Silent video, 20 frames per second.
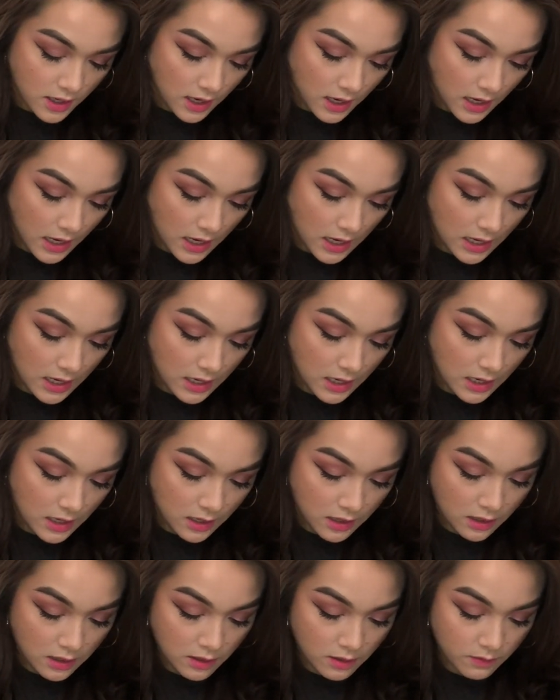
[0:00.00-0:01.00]

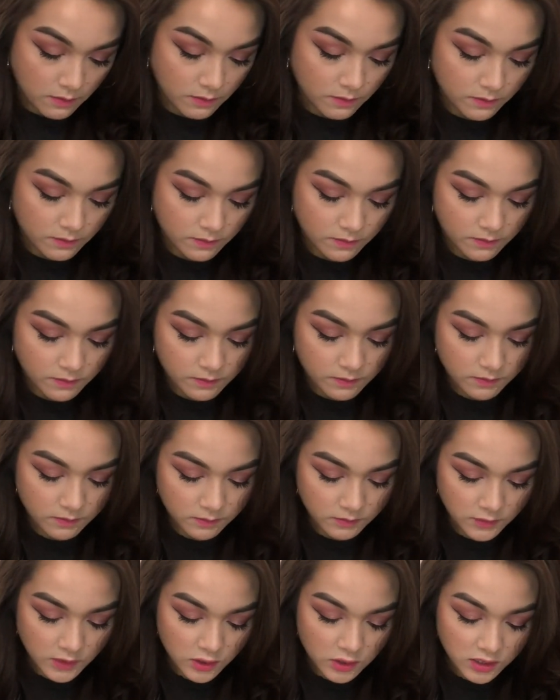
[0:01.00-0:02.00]
And
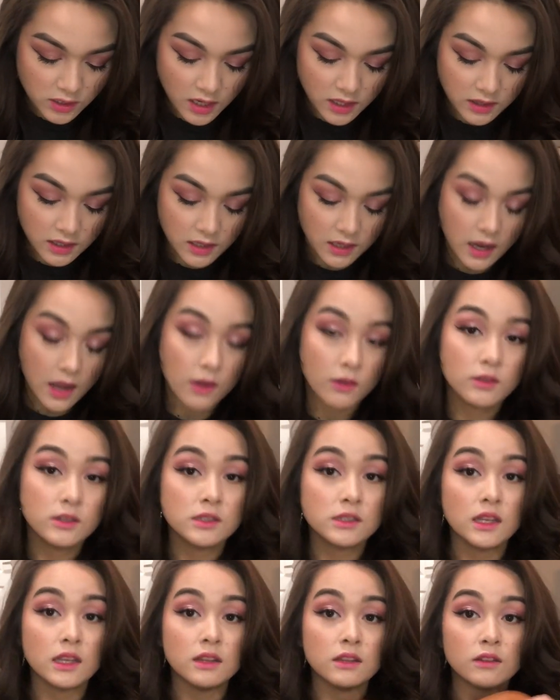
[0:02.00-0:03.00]
there's nothing
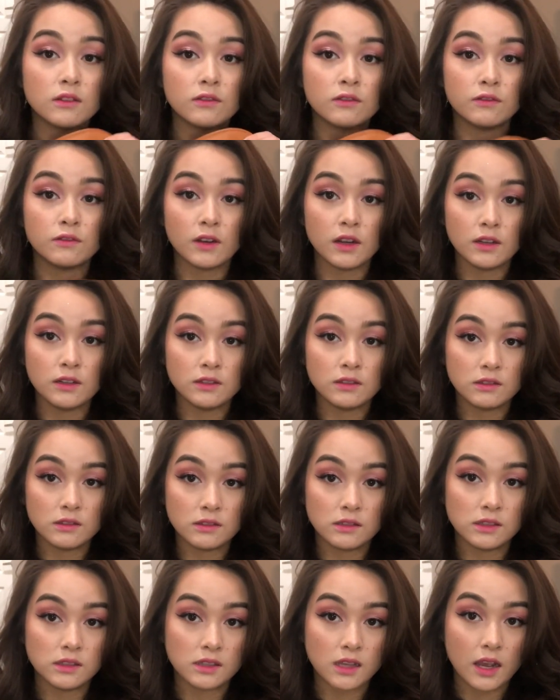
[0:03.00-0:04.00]
else in the front
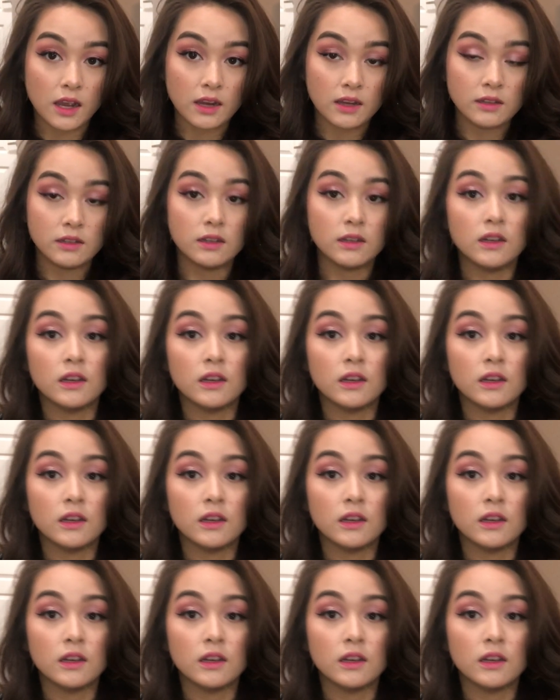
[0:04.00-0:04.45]
side.